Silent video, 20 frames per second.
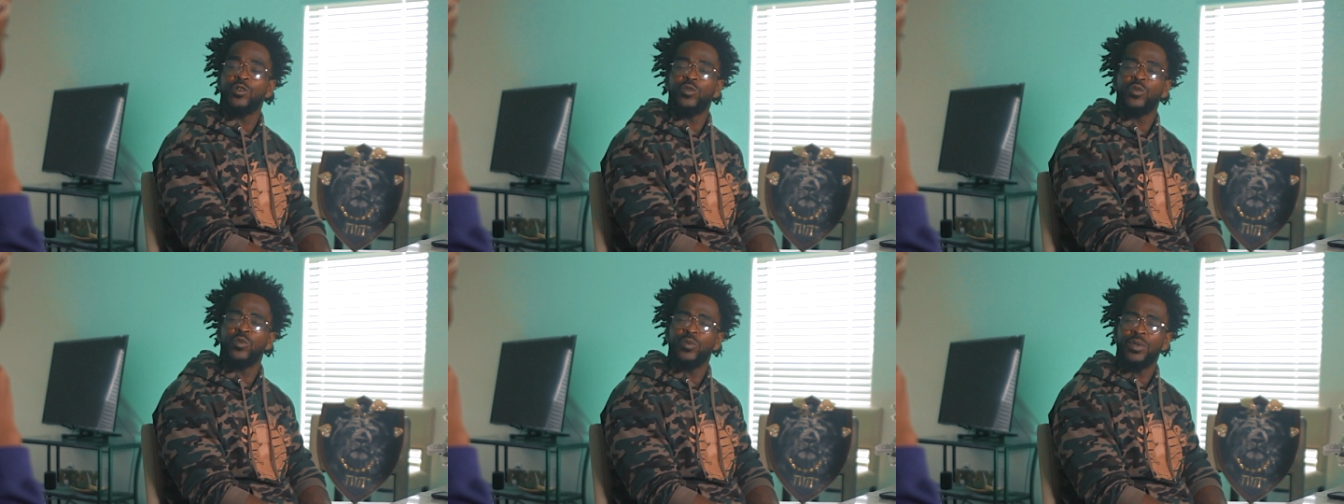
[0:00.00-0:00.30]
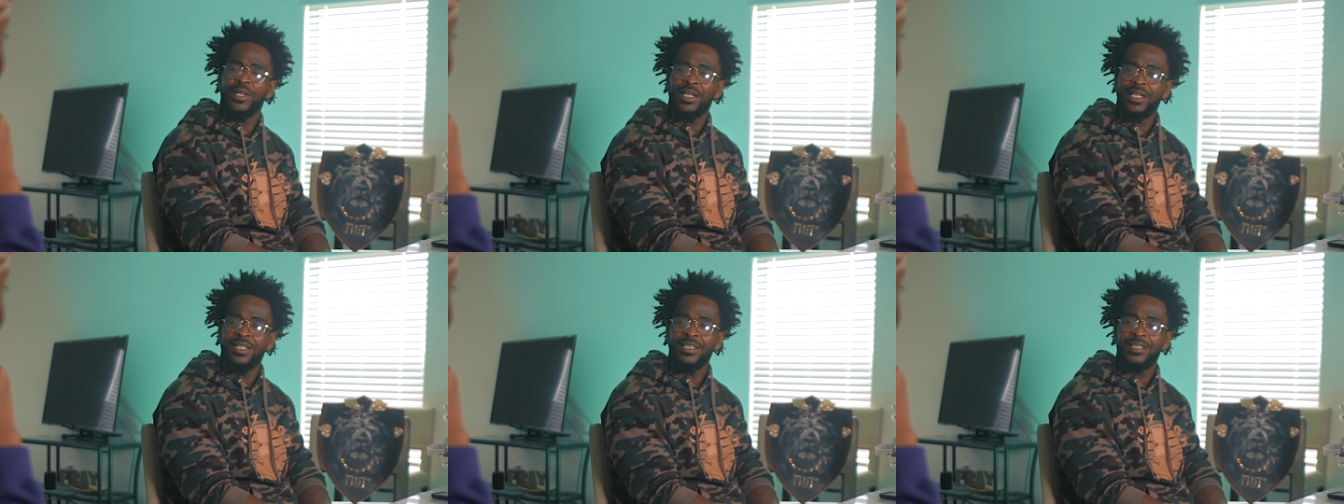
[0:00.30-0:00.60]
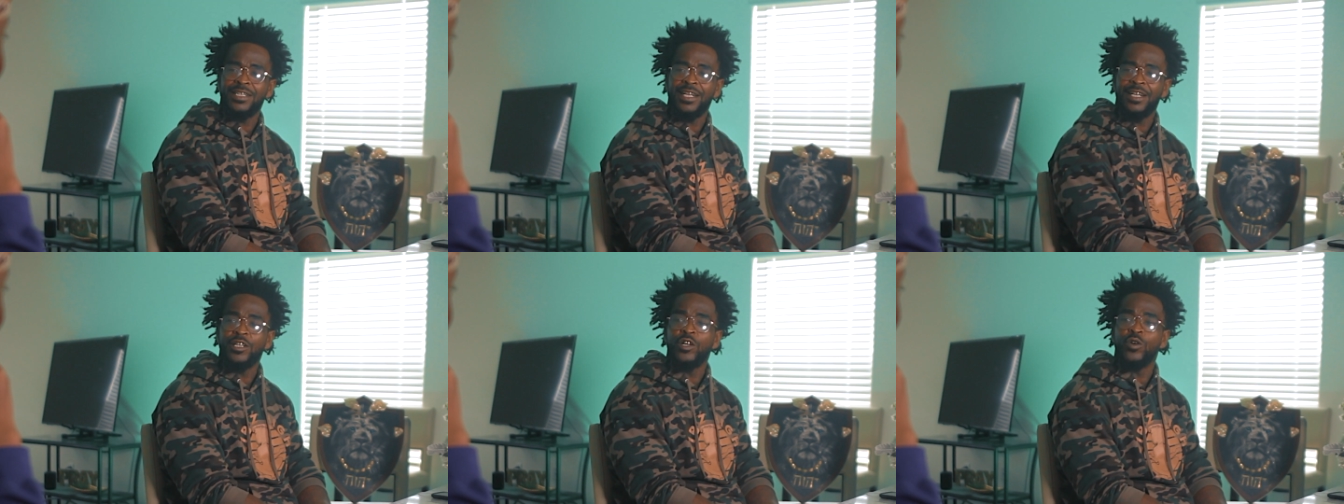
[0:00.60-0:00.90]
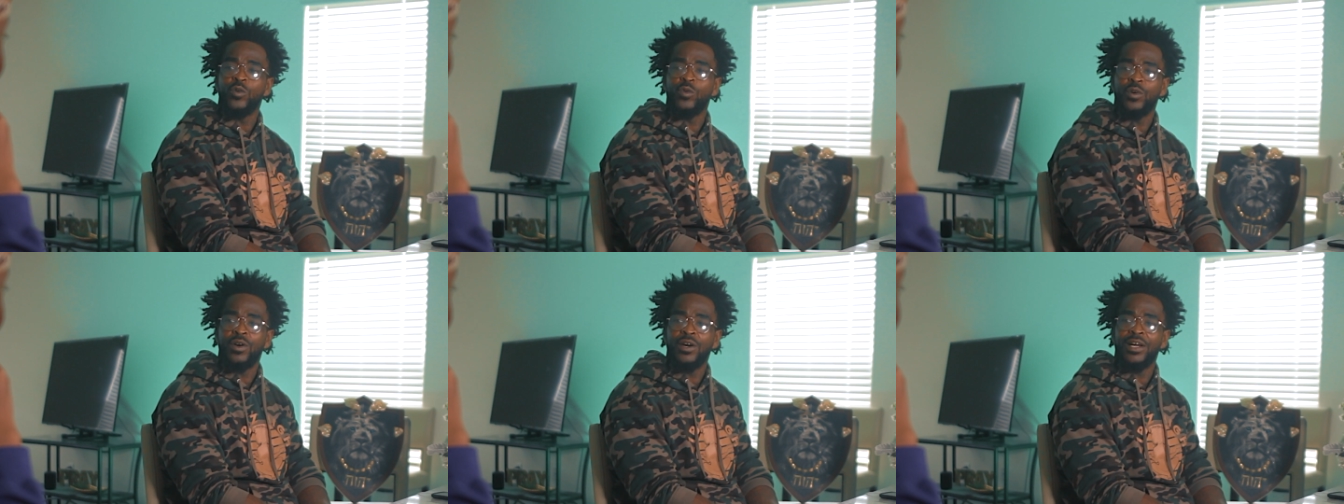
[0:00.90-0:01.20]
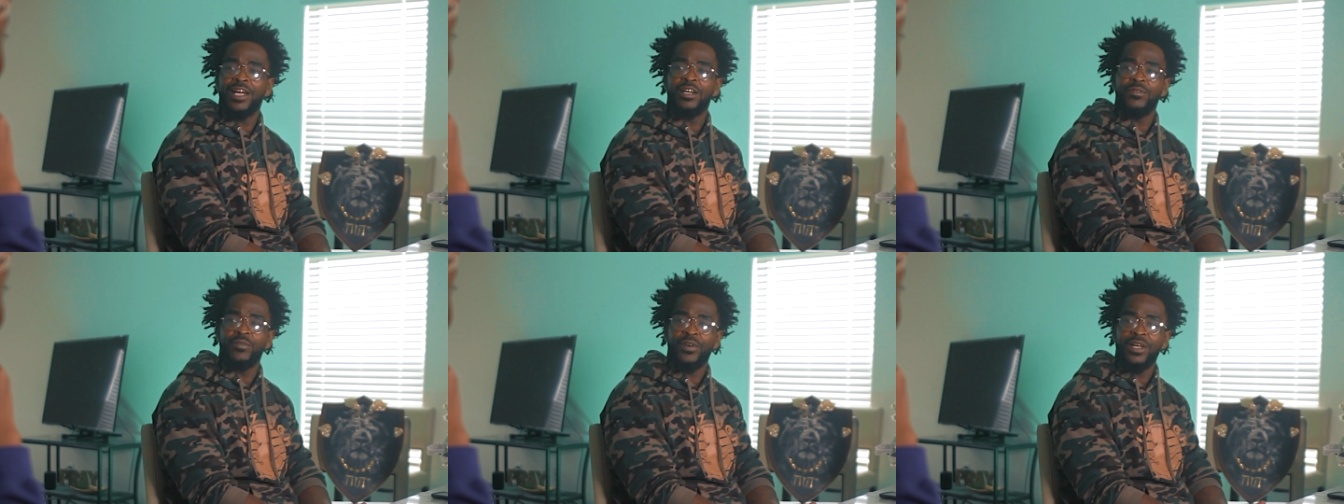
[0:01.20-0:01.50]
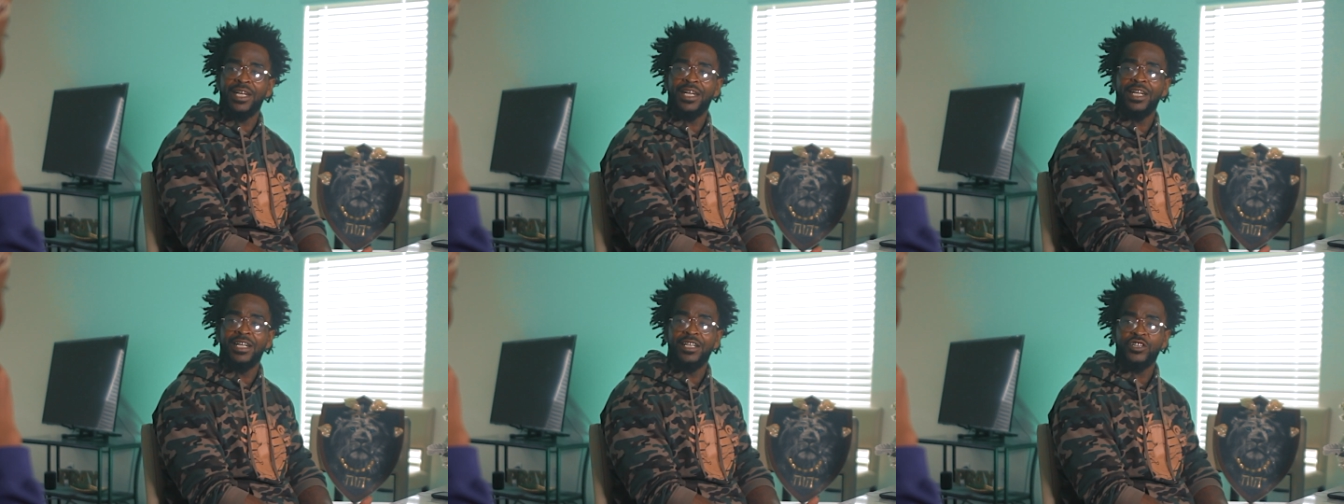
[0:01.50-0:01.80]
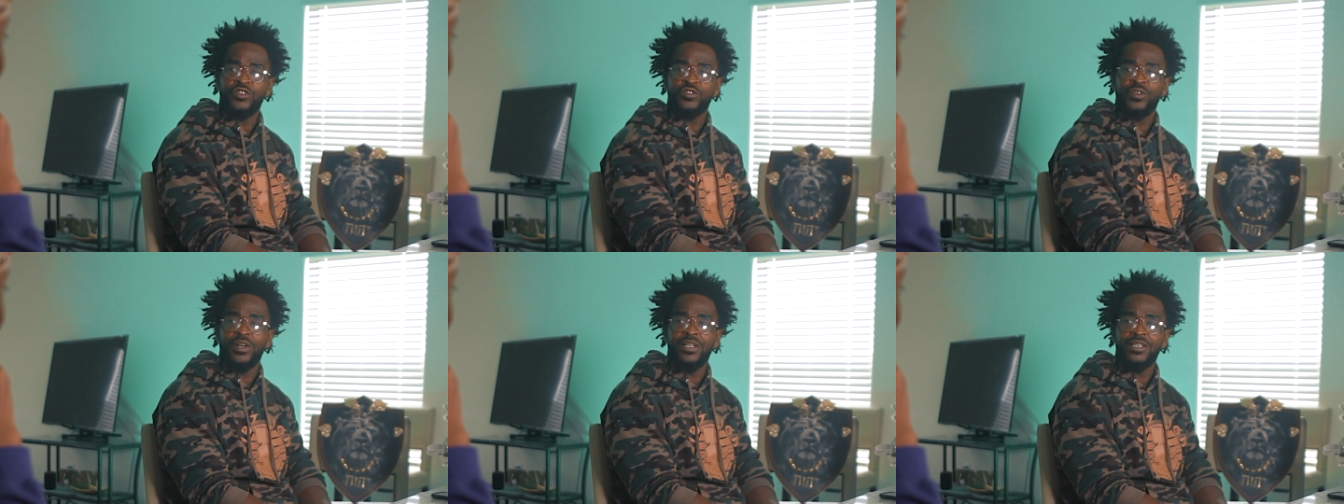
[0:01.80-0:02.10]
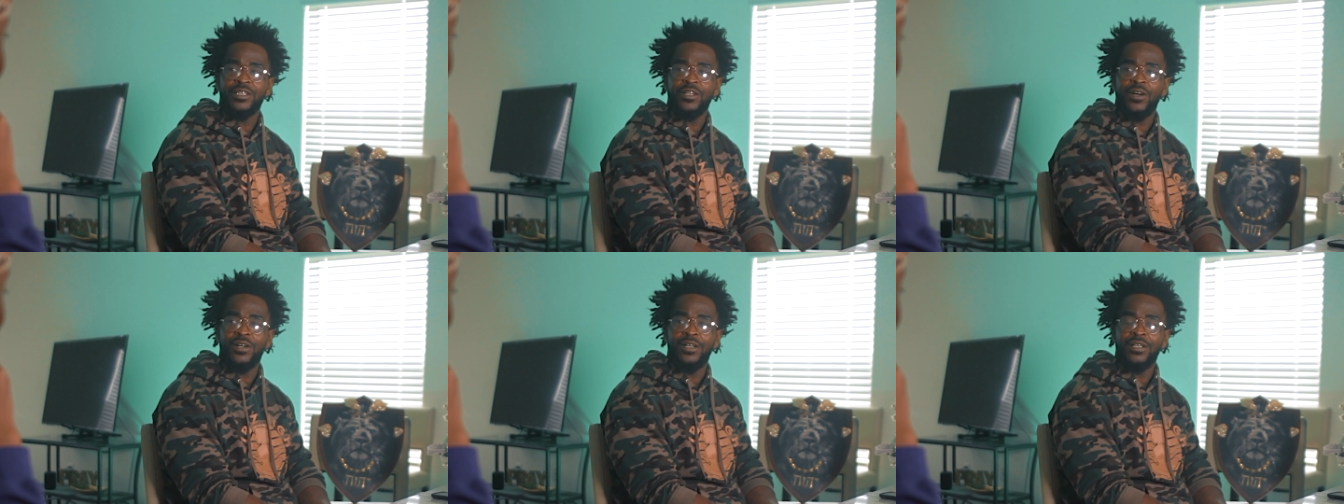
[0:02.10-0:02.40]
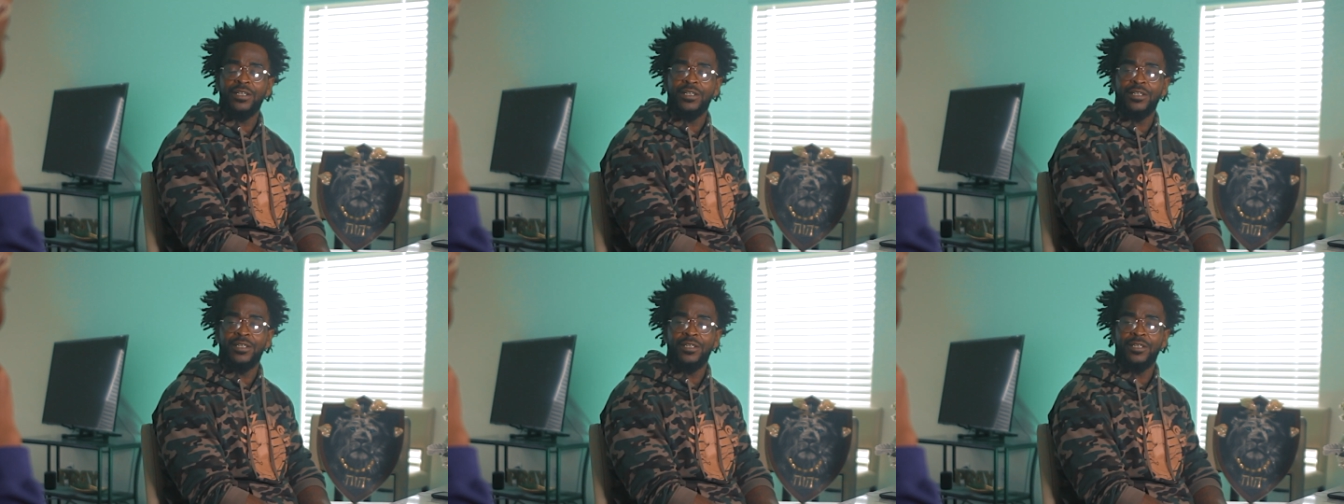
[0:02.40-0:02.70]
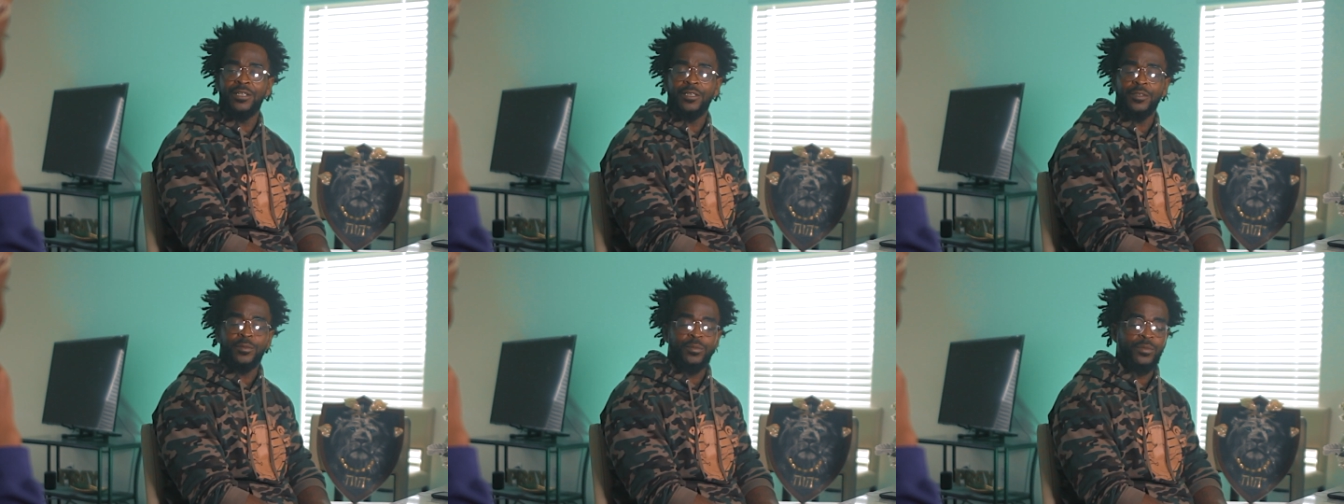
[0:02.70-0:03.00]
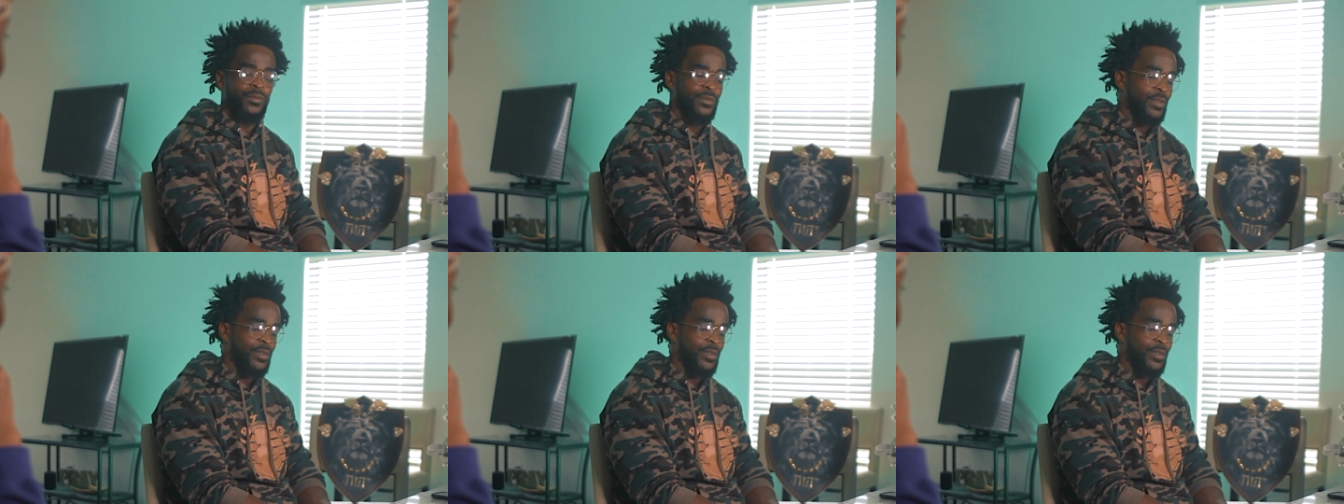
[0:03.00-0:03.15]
was on Wednesday. You know, Elevated Illustrators are uh,